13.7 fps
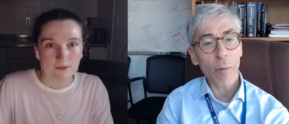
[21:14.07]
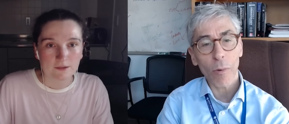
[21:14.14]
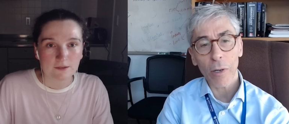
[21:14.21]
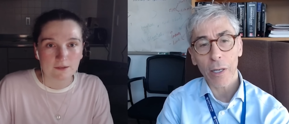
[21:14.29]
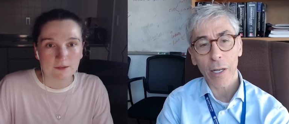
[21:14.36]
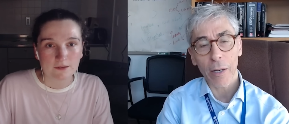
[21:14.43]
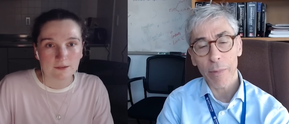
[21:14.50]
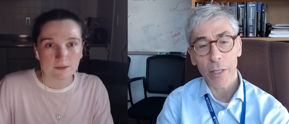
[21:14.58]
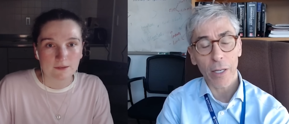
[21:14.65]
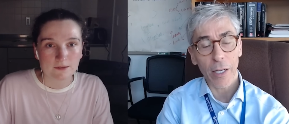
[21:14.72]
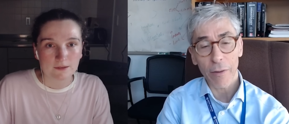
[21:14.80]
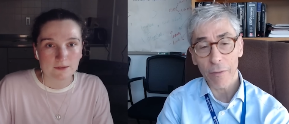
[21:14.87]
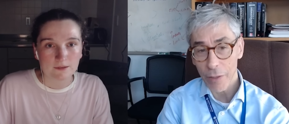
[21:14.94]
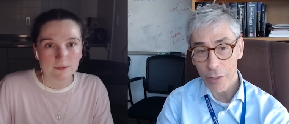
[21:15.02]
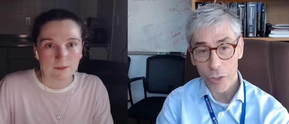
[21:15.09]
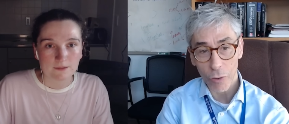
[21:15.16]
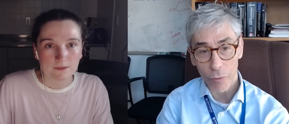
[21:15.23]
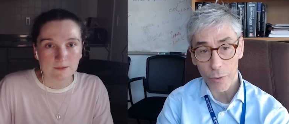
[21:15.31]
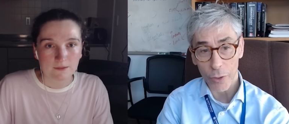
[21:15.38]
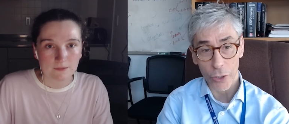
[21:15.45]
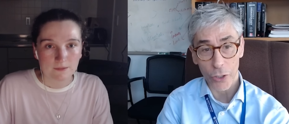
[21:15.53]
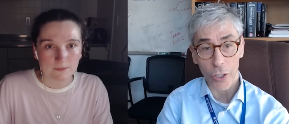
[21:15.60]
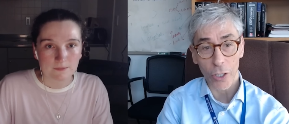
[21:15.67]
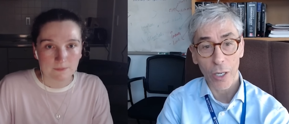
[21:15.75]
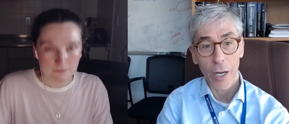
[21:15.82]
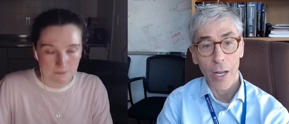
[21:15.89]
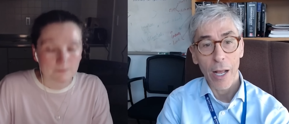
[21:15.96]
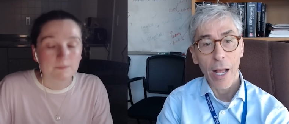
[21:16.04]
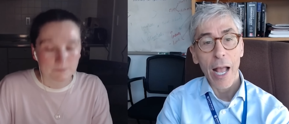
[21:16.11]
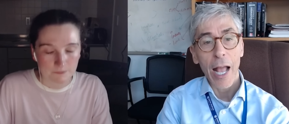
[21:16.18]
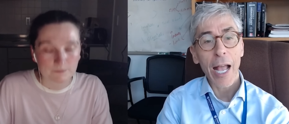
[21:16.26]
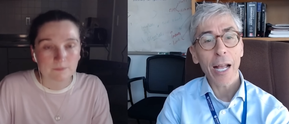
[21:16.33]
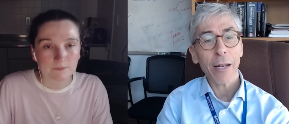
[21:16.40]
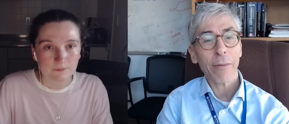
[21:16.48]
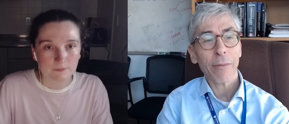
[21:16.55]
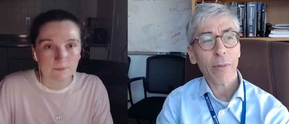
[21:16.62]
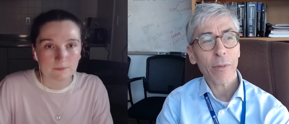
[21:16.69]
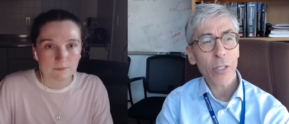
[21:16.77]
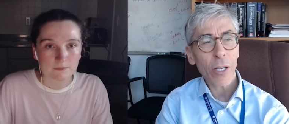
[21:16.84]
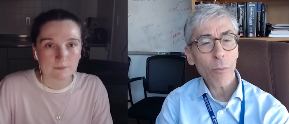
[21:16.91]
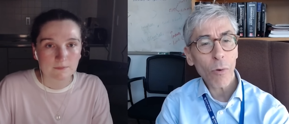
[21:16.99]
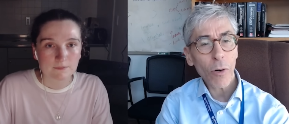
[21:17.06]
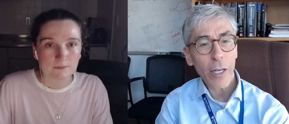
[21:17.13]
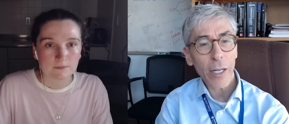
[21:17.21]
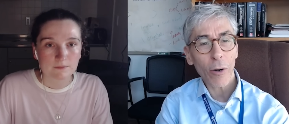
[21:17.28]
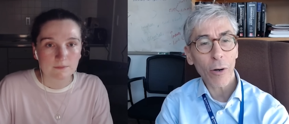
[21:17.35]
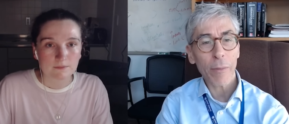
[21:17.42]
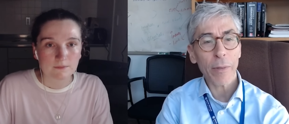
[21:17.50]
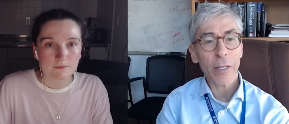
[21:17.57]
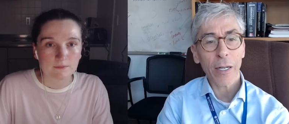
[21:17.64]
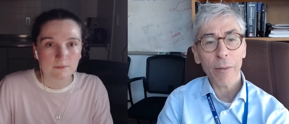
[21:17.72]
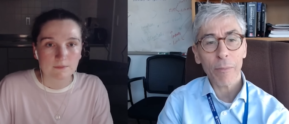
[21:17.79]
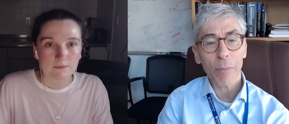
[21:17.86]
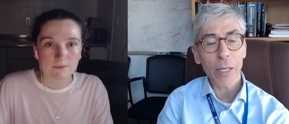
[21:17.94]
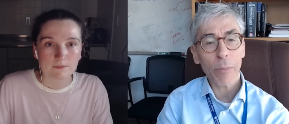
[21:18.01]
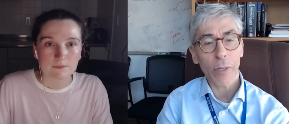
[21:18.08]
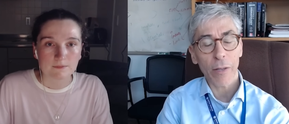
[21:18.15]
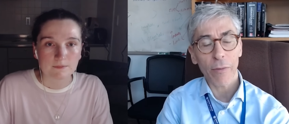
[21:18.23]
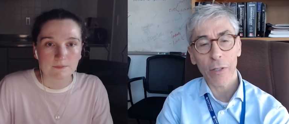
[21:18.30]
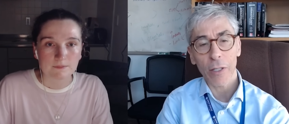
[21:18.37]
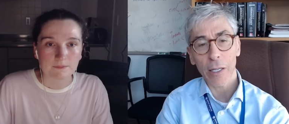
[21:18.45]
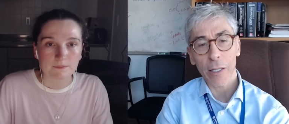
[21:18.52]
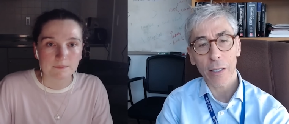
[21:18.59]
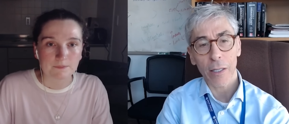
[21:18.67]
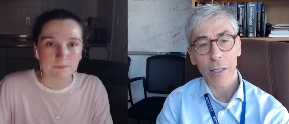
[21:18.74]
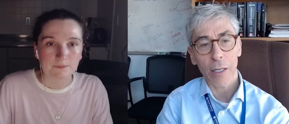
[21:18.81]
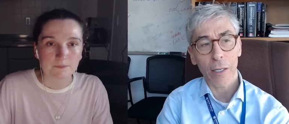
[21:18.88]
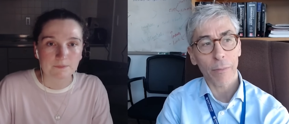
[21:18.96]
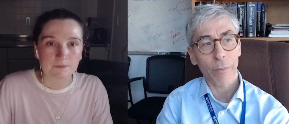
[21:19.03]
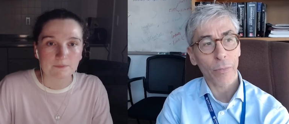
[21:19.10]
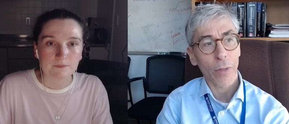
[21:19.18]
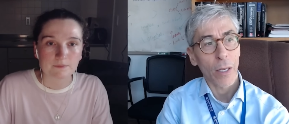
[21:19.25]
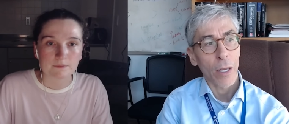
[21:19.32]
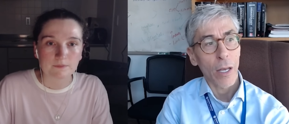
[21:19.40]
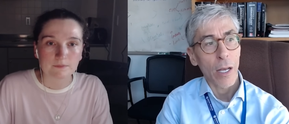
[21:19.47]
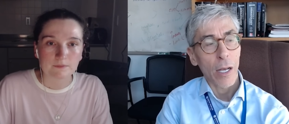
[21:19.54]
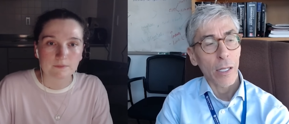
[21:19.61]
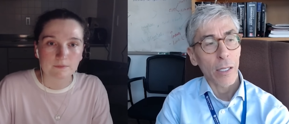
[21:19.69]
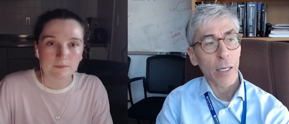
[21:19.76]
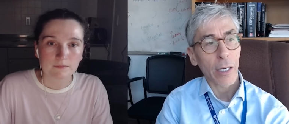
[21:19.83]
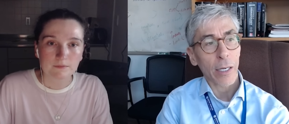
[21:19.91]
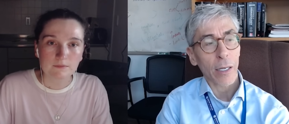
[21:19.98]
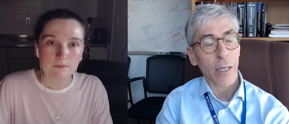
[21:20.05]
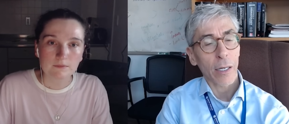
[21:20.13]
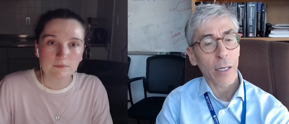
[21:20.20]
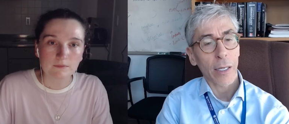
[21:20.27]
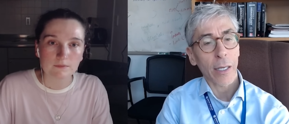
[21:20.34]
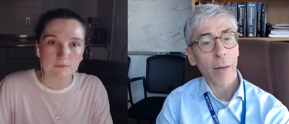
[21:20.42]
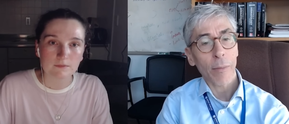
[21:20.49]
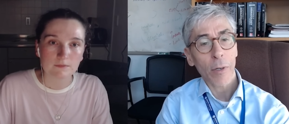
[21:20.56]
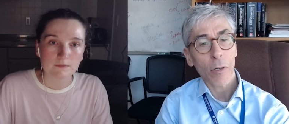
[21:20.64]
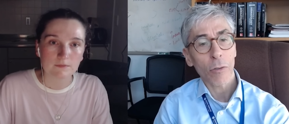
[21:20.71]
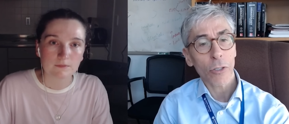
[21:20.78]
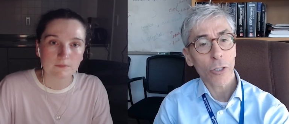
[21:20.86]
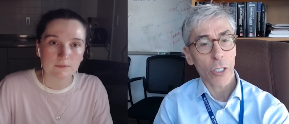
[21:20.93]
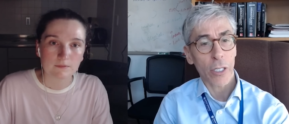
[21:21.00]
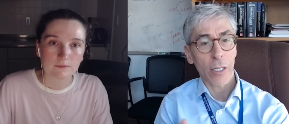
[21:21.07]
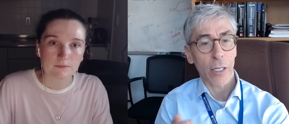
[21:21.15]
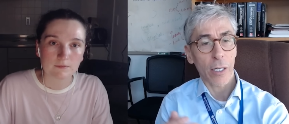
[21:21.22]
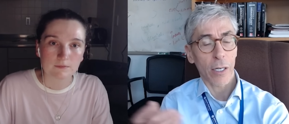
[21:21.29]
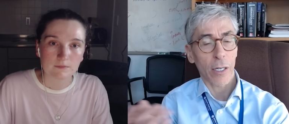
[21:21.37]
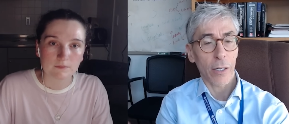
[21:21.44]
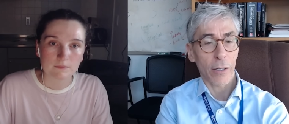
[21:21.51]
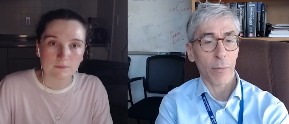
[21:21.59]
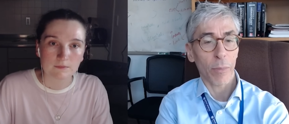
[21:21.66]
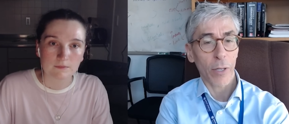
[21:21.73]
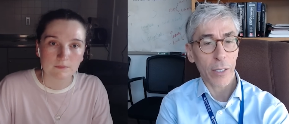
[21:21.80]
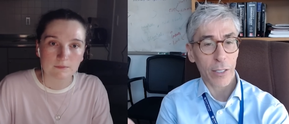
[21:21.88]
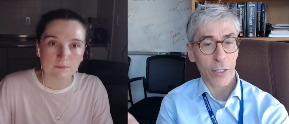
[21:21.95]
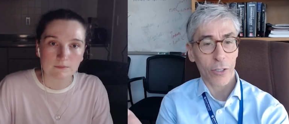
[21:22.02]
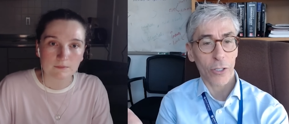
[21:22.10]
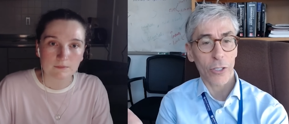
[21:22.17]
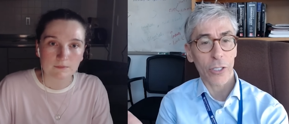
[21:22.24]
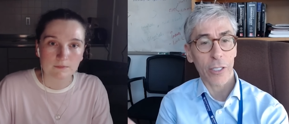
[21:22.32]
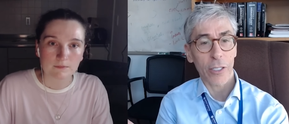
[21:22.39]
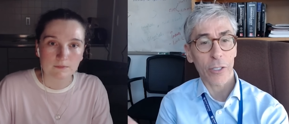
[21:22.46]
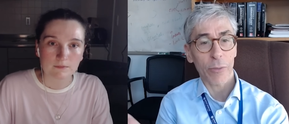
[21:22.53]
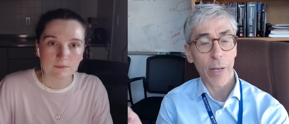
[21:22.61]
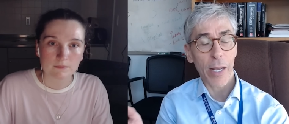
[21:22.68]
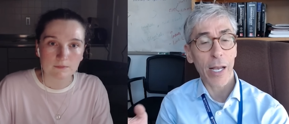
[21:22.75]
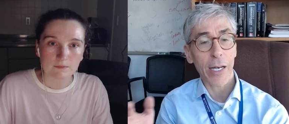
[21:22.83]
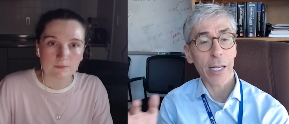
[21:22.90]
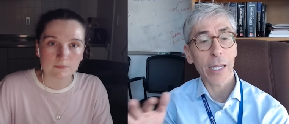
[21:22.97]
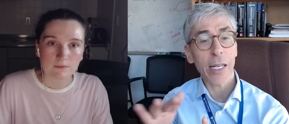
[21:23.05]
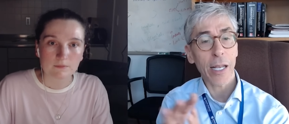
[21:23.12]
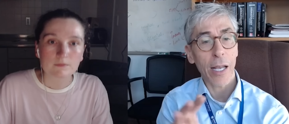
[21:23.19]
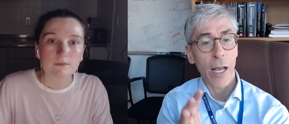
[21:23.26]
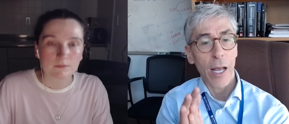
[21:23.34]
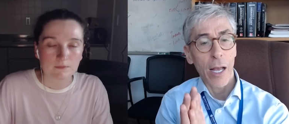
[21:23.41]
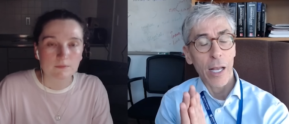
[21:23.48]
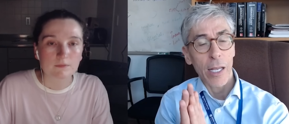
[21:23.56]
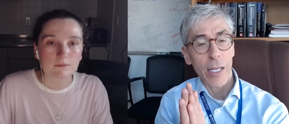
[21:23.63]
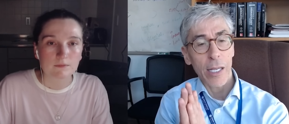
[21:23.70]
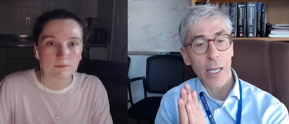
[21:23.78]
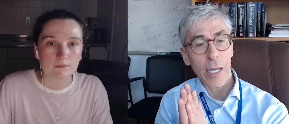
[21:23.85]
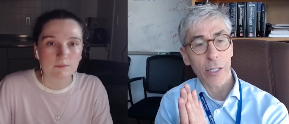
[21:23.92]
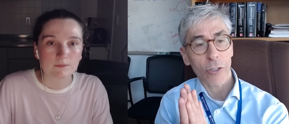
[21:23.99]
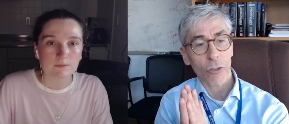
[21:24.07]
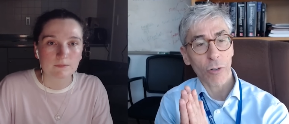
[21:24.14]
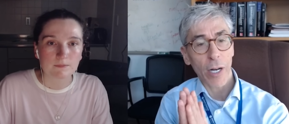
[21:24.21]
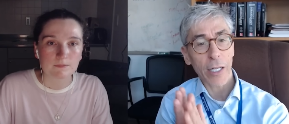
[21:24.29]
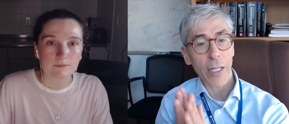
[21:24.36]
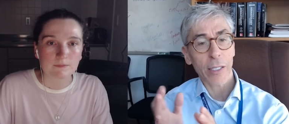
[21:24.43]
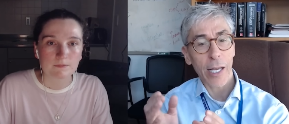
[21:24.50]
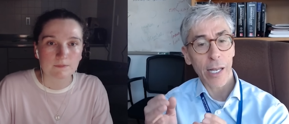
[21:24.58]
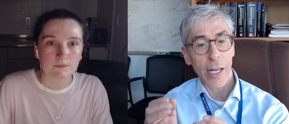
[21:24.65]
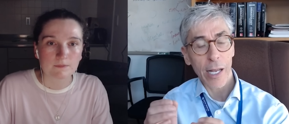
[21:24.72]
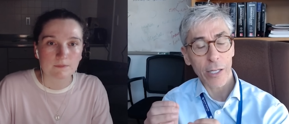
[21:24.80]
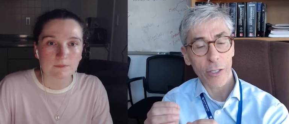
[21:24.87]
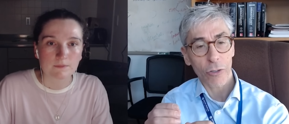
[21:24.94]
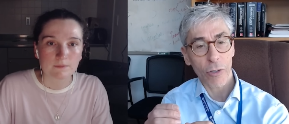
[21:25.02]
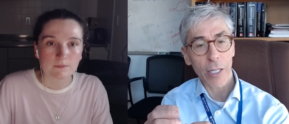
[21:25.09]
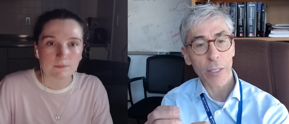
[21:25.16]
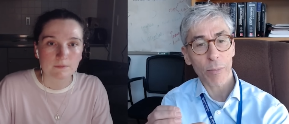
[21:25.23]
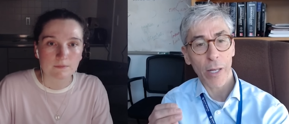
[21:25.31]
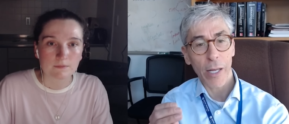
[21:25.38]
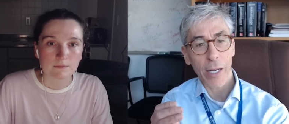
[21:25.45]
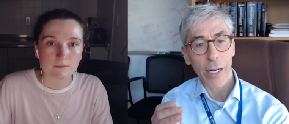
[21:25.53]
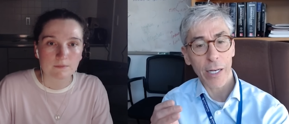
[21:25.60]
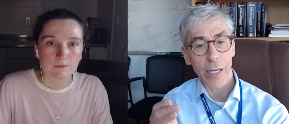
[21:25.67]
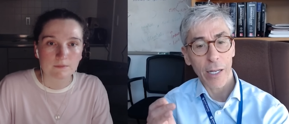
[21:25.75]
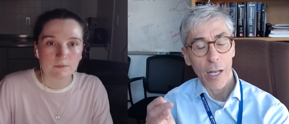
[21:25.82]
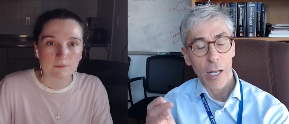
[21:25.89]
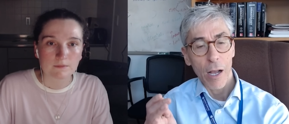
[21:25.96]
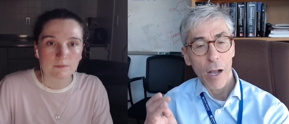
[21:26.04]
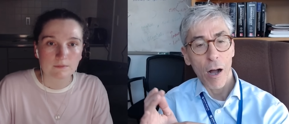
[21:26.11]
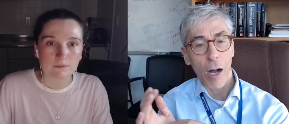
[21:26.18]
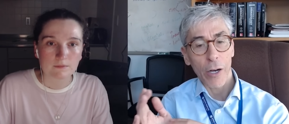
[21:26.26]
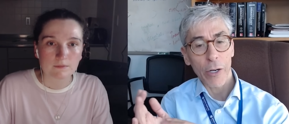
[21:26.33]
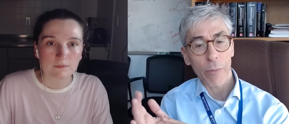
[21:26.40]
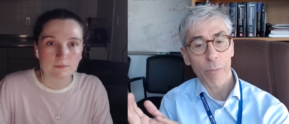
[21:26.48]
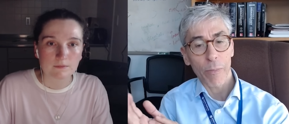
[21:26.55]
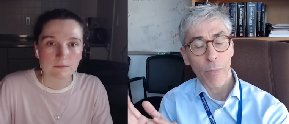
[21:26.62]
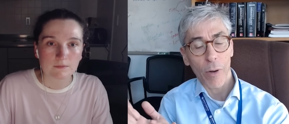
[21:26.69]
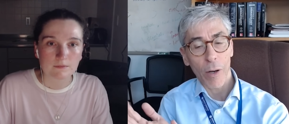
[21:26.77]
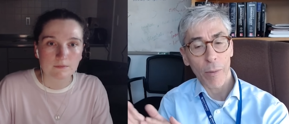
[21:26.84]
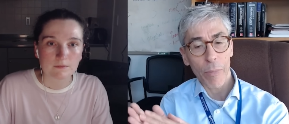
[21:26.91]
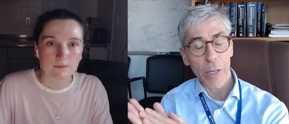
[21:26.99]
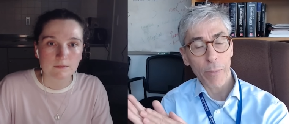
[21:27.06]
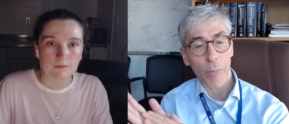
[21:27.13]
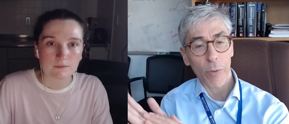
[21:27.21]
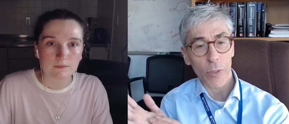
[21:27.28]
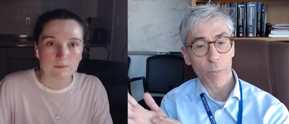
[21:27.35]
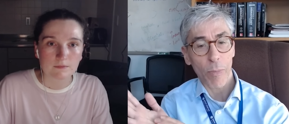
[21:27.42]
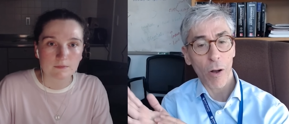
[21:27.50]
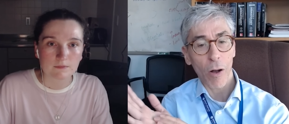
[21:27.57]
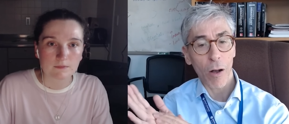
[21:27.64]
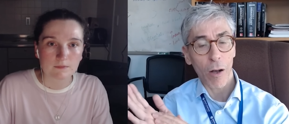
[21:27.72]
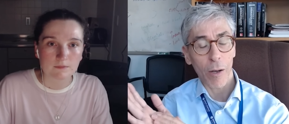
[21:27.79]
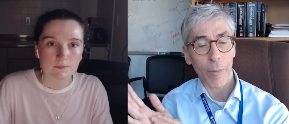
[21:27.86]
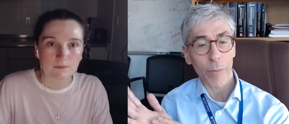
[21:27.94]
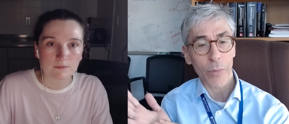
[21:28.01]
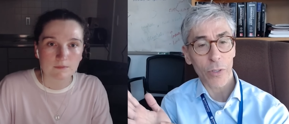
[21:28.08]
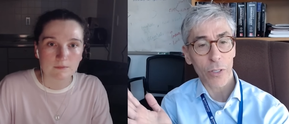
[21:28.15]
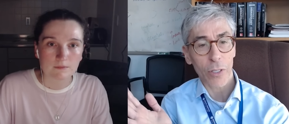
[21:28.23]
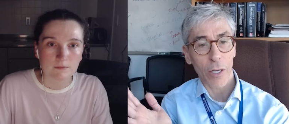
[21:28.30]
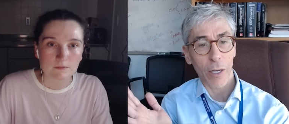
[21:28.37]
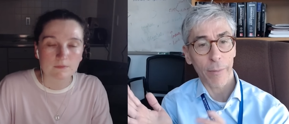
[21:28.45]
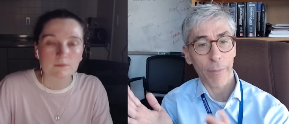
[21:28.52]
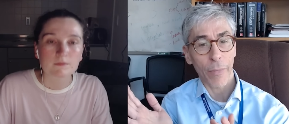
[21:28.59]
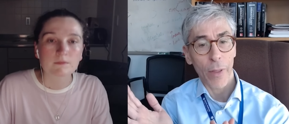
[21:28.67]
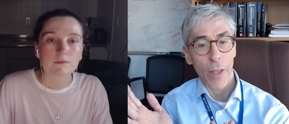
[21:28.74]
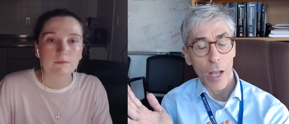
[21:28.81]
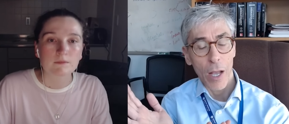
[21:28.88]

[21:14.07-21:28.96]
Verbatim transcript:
Speaker 1: work had been done in vitro for sure and some work had already been done in people, even like the um, like uh, Yamaguchi, uh, the plastic surgeon in Japan. He he had translate uh, transplanted onto uh, people's palms um,